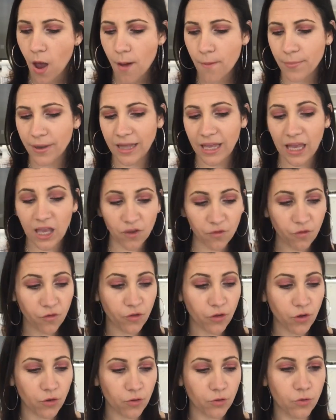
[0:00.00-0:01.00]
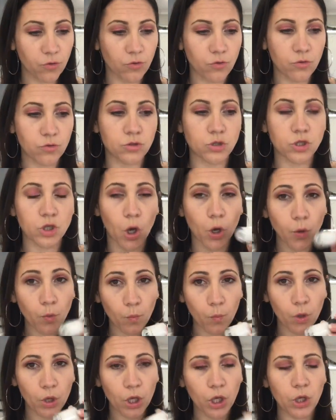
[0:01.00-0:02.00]
But if you don't
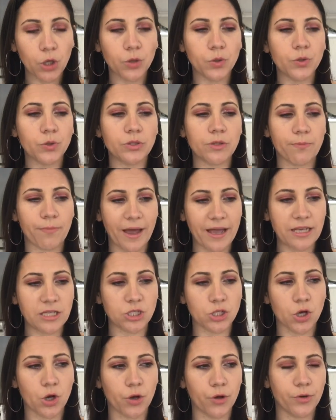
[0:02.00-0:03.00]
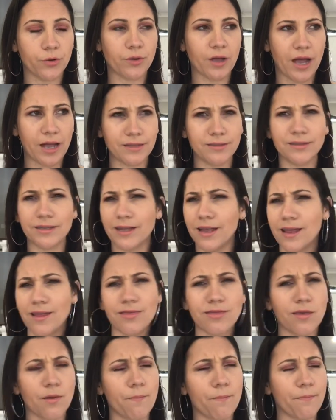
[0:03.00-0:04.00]
want to use a base coat
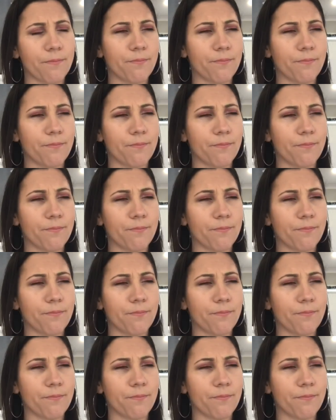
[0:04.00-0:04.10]
underneath the